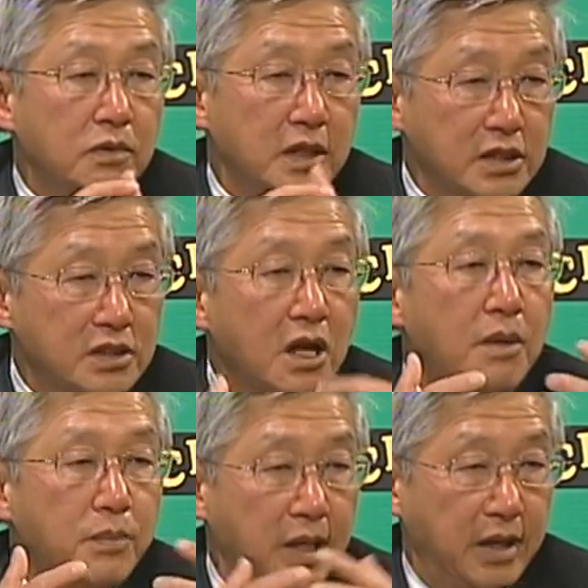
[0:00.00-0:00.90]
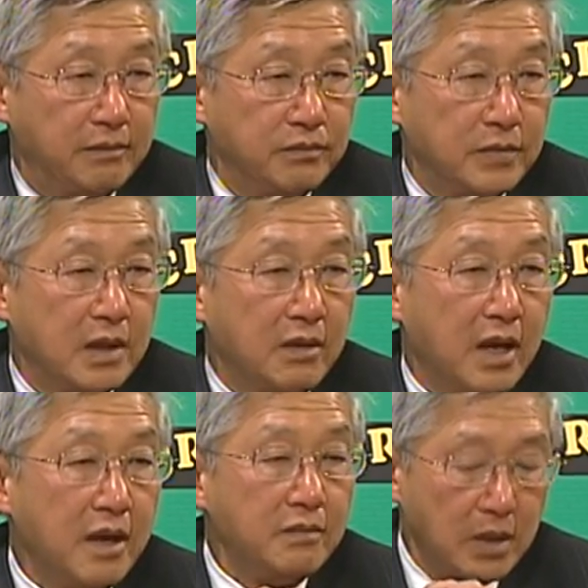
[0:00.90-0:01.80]
let's start bidding.
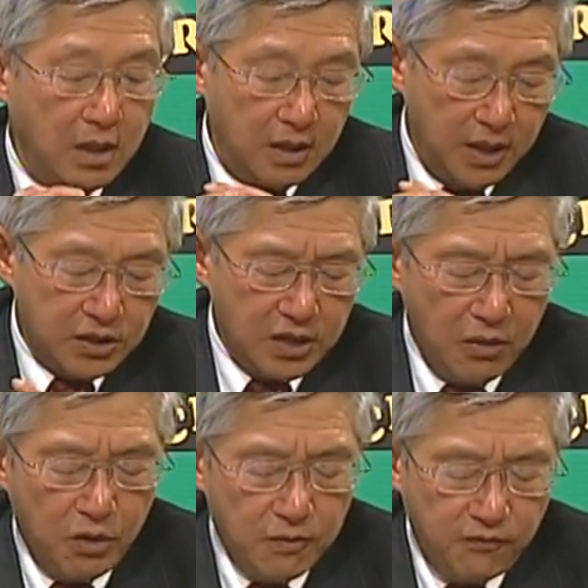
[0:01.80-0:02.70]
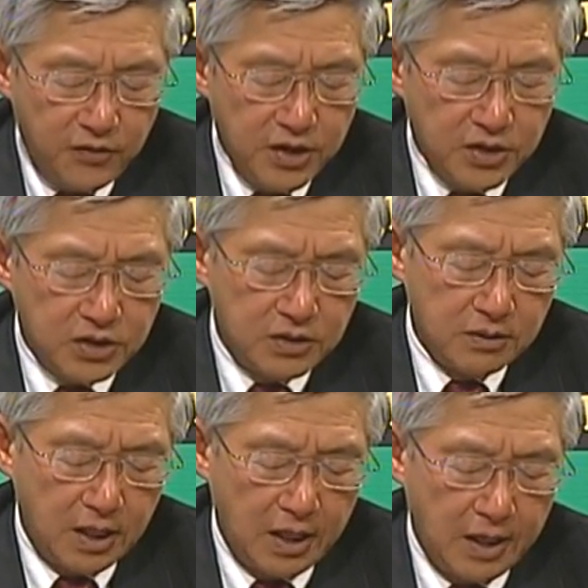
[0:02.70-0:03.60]
Okay, let's say we first
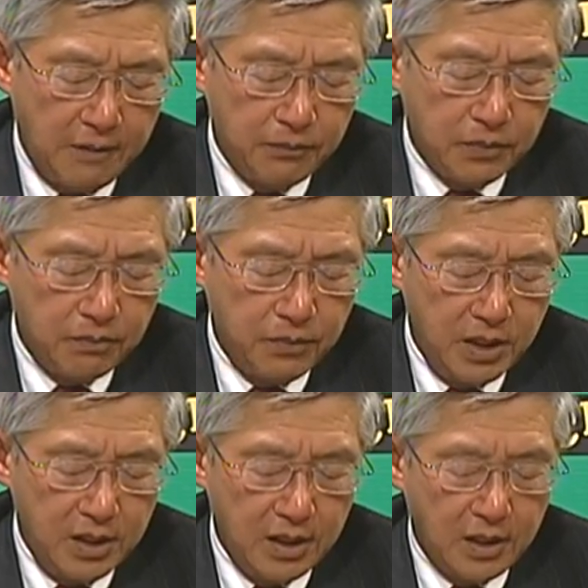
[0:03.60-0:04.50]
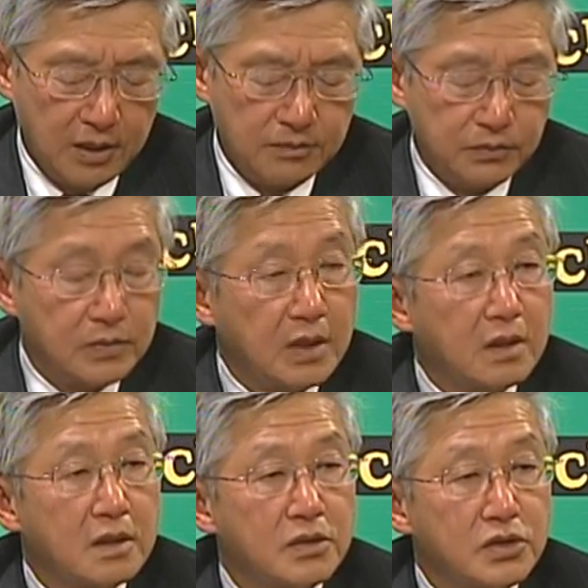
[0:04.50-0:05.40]
be
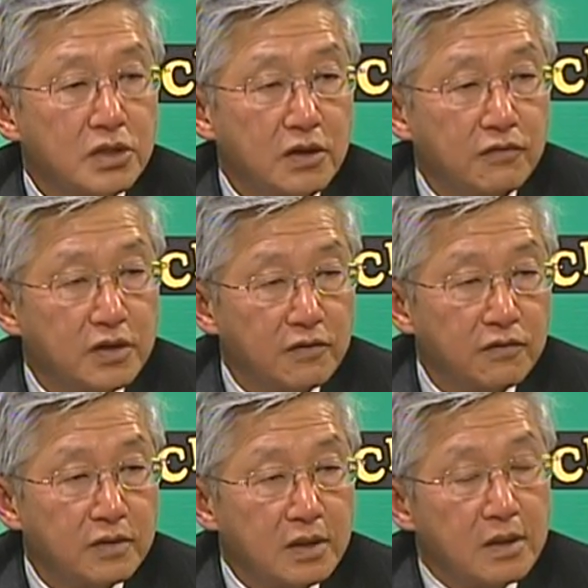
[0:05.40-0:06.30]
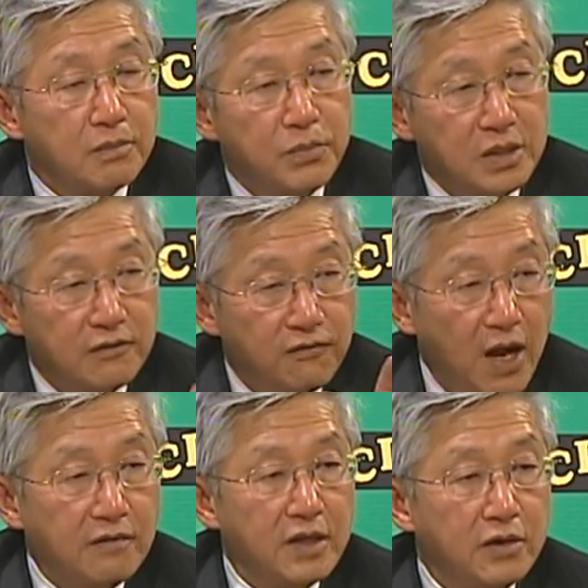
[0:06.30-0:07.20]
conservative, bid the
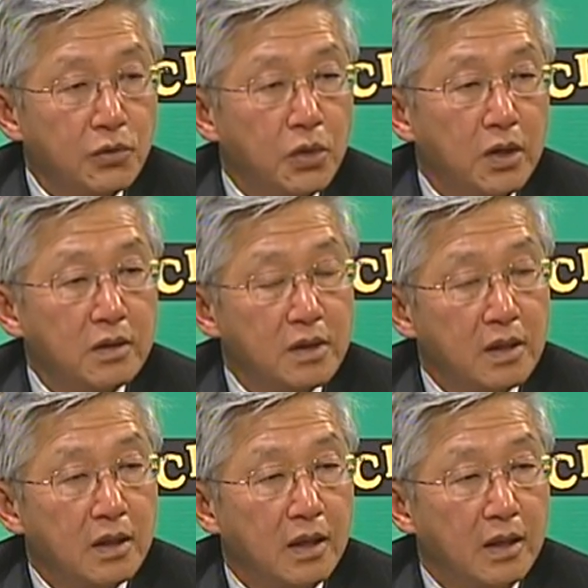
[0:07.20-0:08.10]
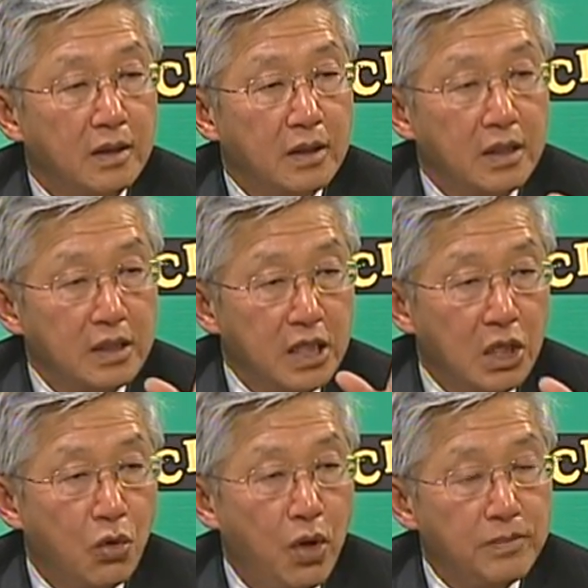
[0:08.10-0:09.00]
5-letter word, the
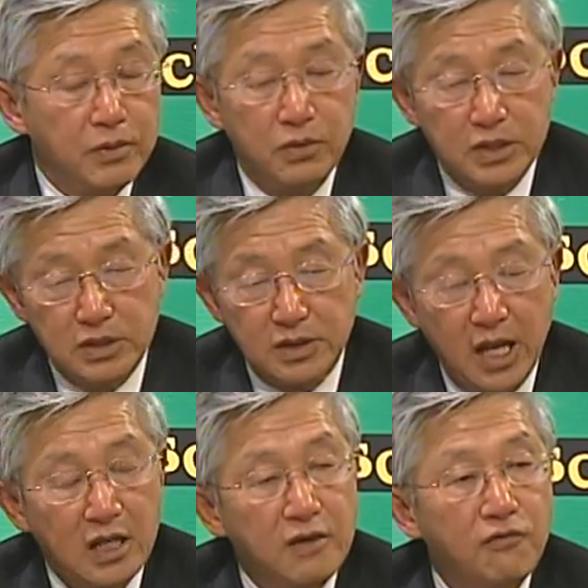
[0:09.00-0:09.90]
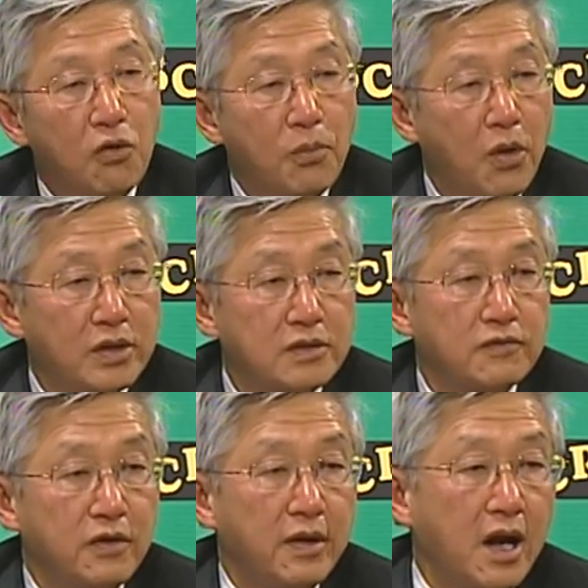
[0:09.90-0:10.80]
equip, which is 84 points, is
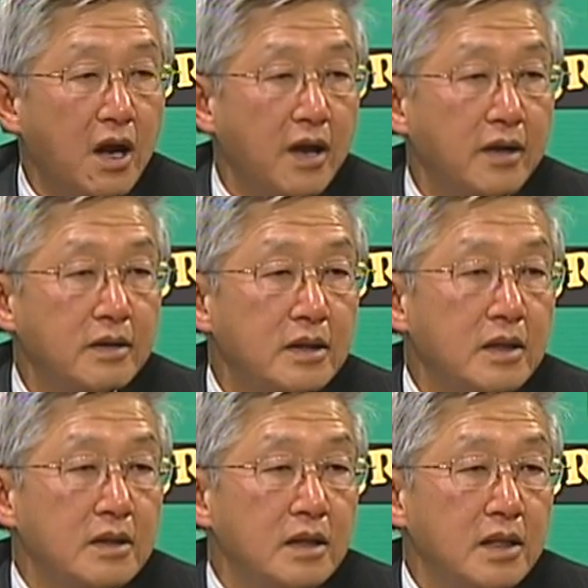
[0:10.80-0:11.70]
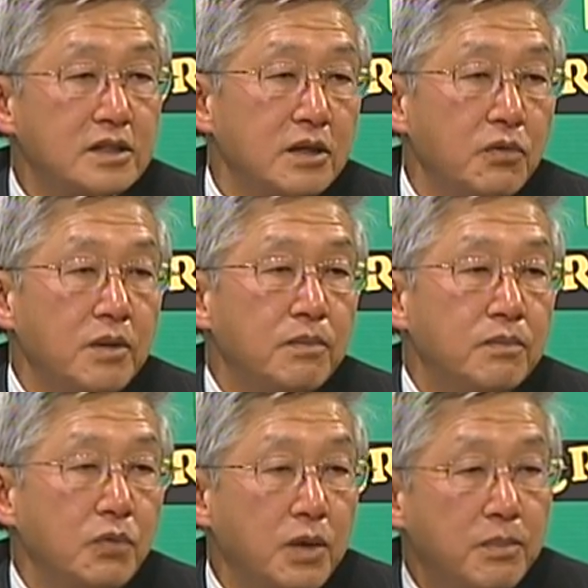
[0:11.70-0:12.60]
very high. Let's say we
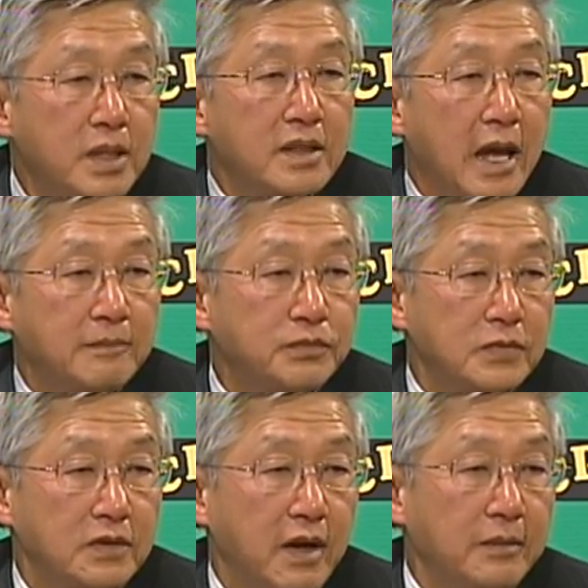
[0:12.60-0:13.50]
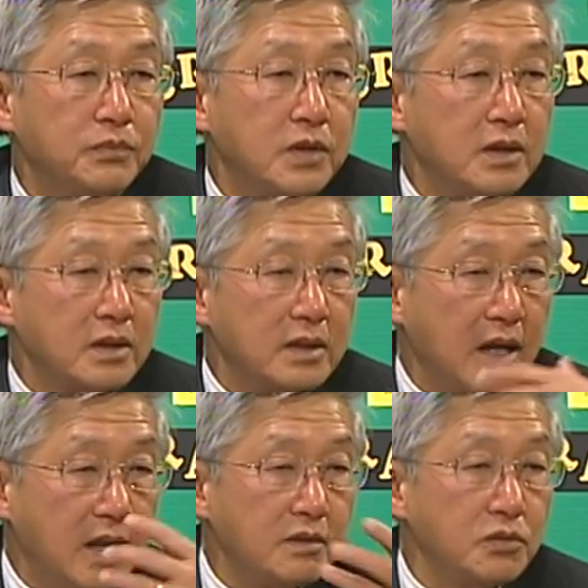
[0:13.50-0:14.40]
bid that, right?
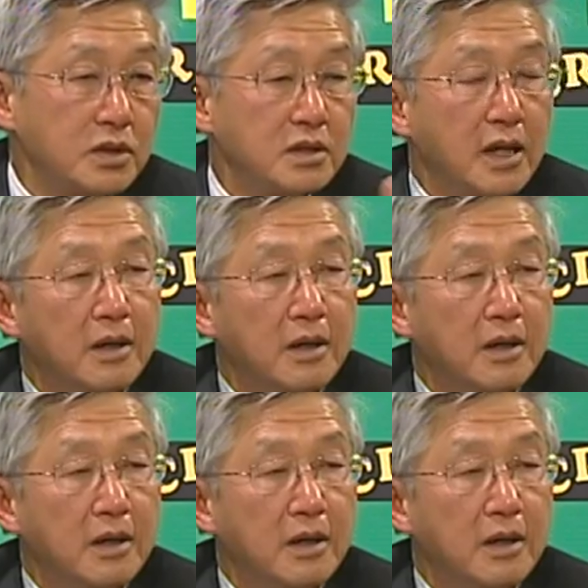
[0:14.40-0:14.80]
That would